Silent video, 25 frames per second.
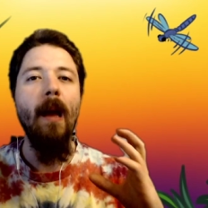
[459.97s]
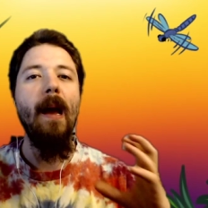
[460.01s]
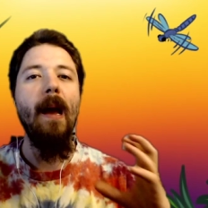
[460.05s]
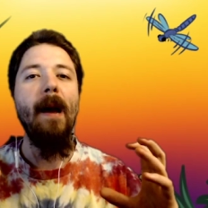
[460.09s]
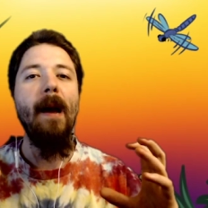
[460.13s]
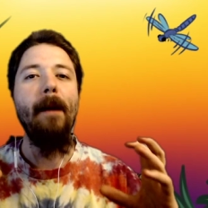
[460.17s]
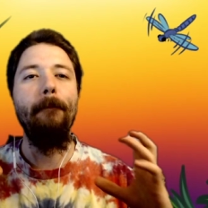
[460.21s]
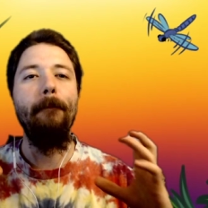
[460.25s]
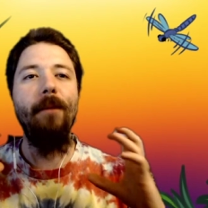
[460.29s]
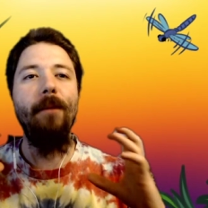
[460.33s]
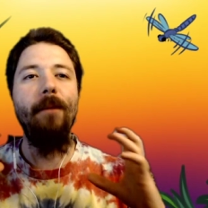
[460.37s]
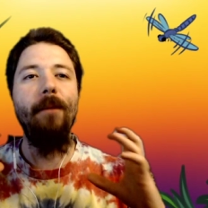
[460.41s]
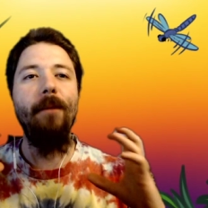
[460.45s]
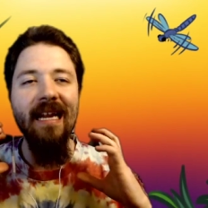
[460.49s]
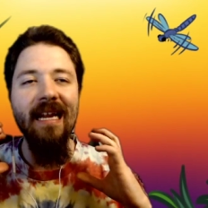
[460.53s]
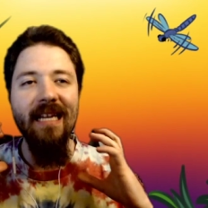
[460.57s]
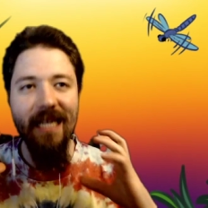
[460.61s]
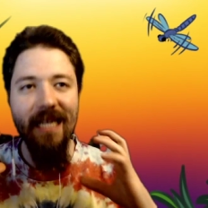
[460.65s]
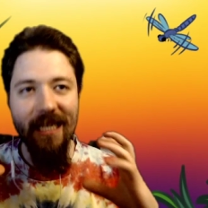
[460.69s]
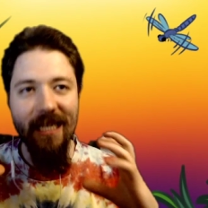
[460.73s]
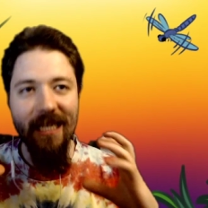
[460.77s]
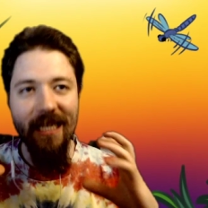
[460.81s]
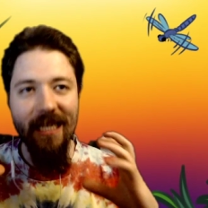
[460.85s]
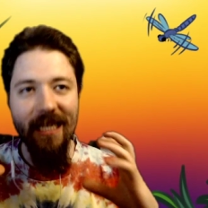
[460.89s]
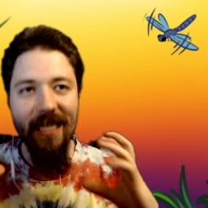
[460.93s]
but I need
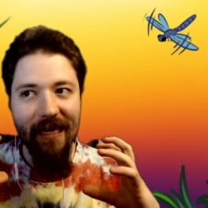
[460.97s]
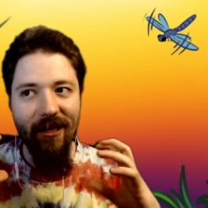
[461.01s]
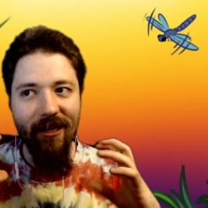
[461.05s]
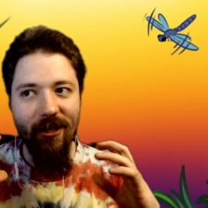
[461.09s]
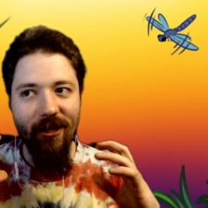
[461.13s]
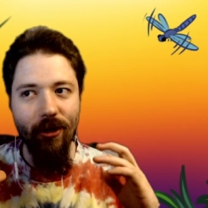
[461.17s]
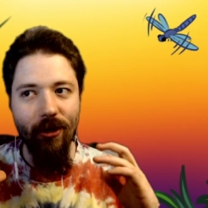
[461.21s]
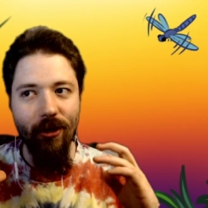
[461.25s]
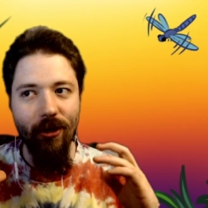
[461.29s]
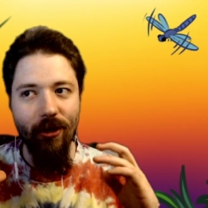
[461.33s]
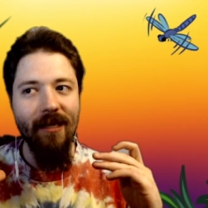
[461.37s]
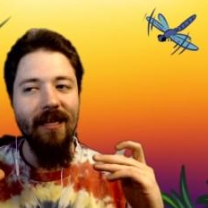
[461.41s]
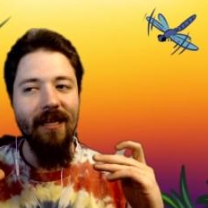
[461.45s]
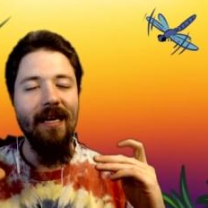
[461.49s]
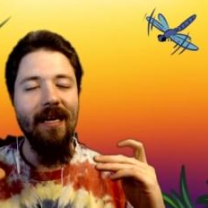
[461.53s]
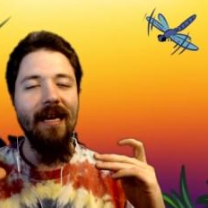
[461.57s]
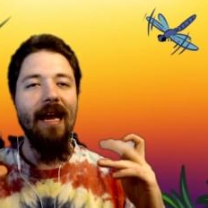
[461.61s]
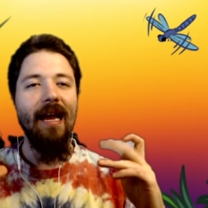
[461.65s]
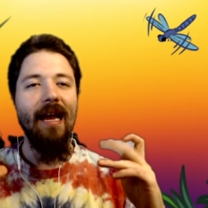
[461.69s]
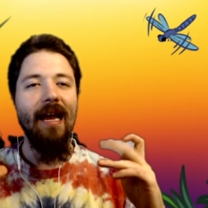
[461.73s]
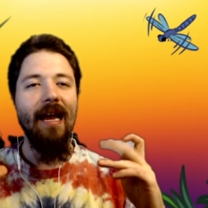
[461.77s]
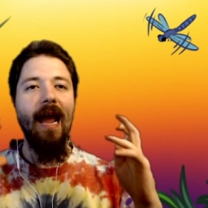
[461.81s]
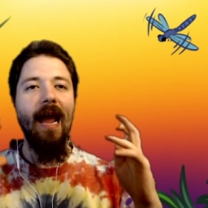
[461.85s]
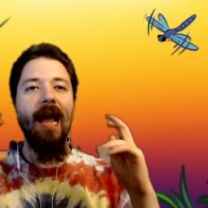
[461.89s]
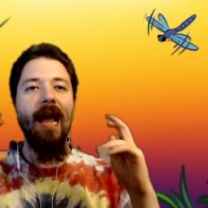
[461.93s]
to get good,
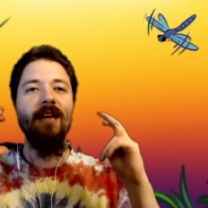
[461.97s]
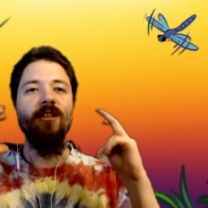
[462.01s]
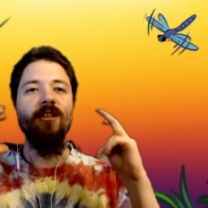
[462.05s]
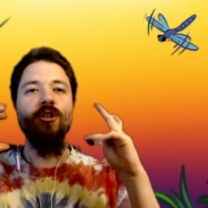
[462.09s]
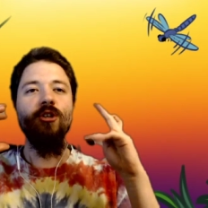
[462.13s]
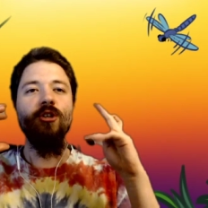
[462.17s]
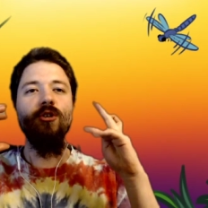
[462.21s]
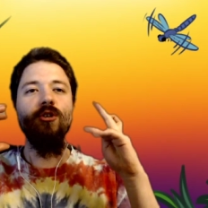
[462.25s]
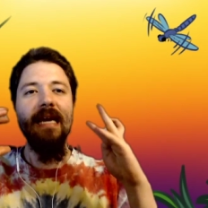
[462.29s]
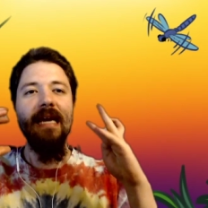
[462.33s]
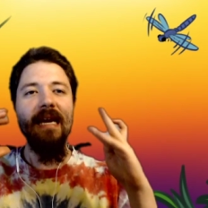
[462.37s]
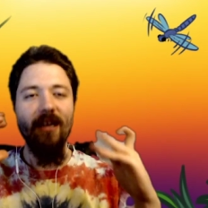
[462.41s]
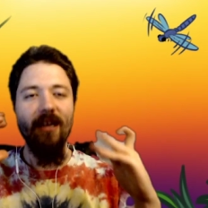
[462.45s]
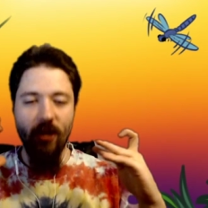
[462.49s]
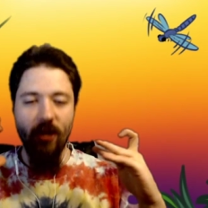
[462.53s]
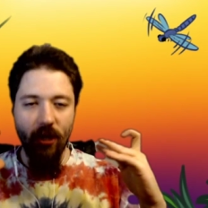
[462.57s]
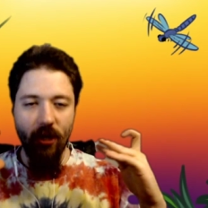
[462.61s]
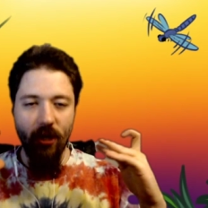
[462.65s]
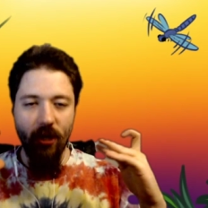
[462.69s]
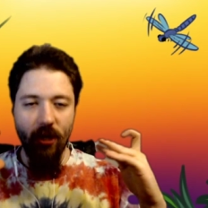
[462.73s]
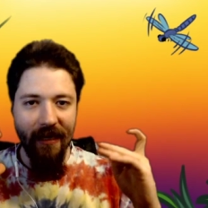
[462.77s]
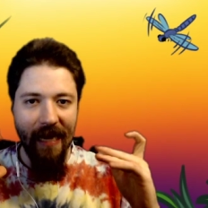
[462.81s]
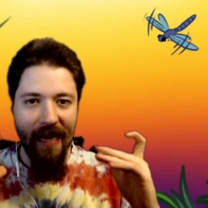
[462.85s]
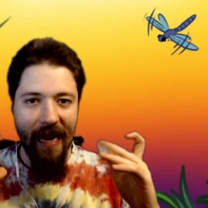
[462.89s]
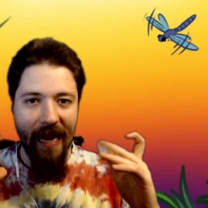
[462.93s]
and to get good
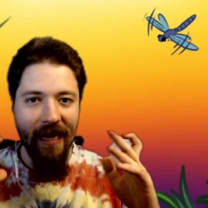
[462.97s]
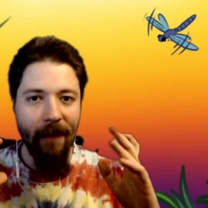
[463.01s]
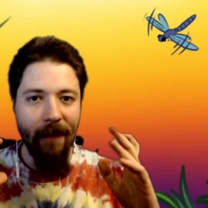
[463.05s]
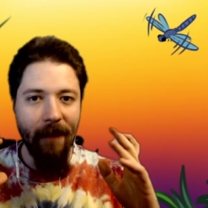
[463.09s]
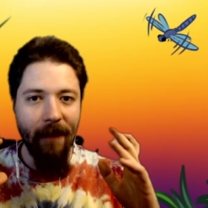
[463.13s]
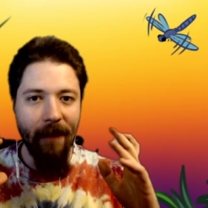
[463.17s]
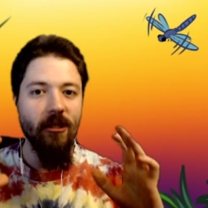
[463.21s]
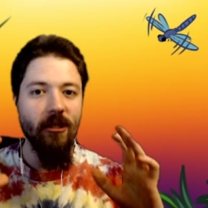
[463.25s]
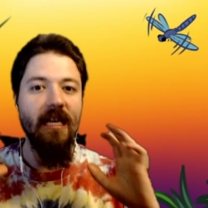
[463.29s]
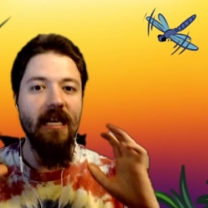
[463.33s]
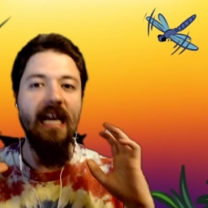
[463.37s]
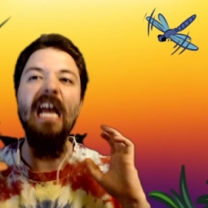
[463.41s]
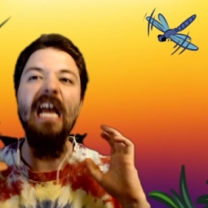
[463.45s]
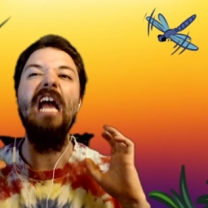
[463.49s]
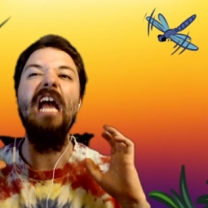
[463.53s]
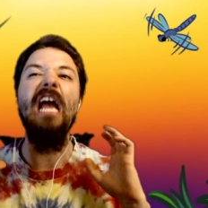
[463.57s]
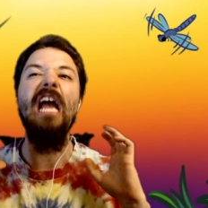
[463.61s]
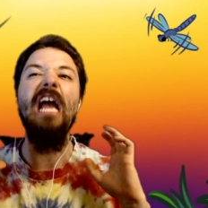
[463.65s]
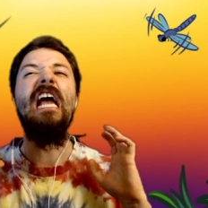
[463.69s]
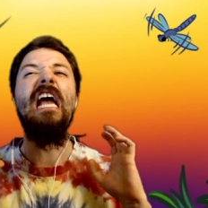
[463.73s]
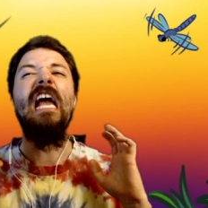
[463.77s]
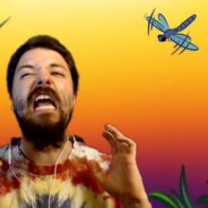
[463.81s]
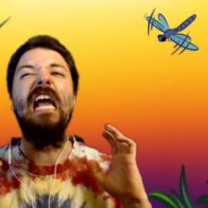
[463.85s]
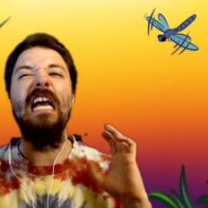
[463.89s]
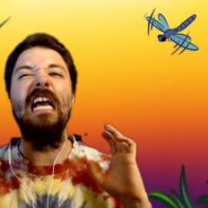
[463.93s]
in any percent
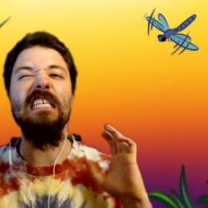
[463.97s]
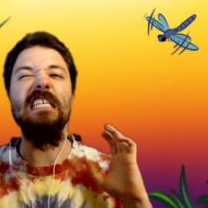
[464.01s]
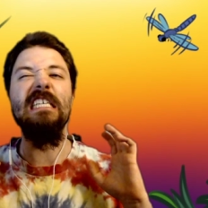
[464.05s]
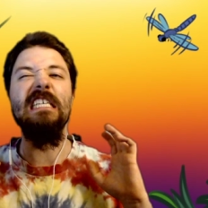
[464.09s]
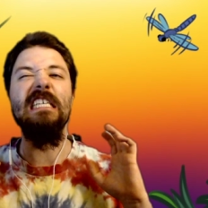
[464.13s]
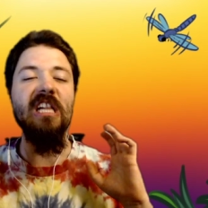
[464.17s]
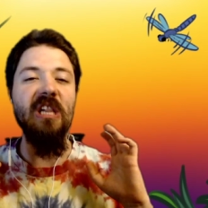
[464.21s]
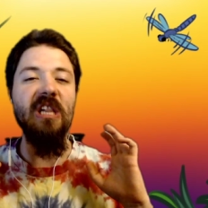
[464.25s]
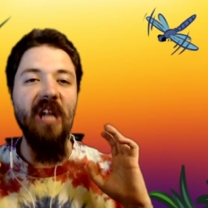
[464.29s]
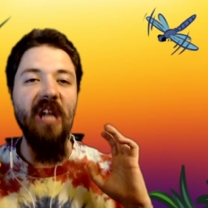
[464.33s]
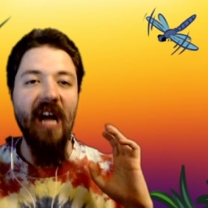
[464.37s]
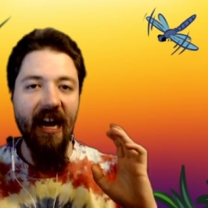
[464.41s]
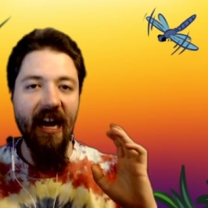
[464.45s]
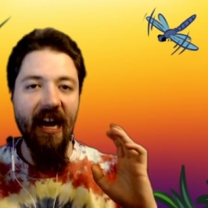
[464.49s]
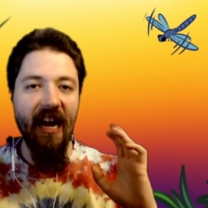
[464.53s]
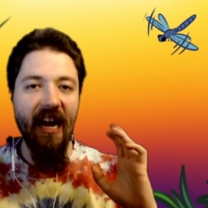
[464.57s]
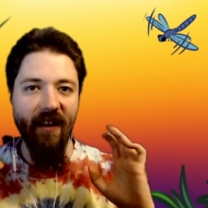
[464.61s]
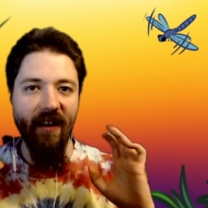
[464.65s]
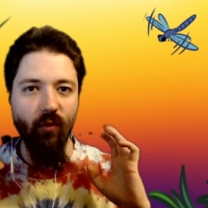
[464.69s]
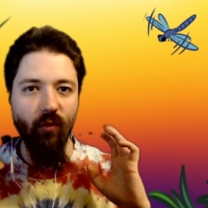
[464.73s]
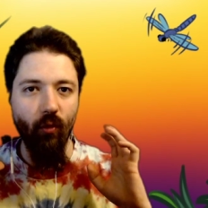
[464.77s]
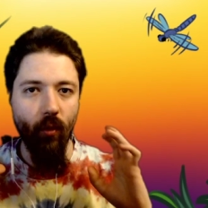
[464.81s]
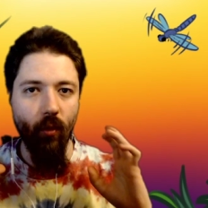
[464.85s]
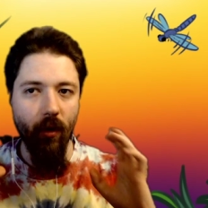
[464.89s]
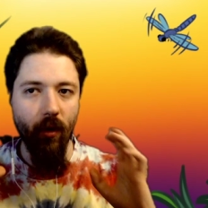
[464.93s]
is a lot
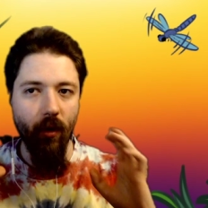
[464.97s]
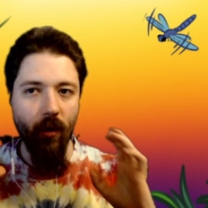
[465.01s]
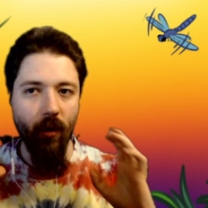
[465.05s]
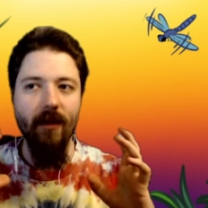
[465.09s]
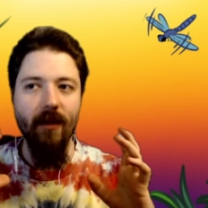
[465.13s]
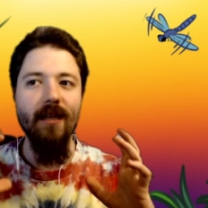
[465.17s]
of work.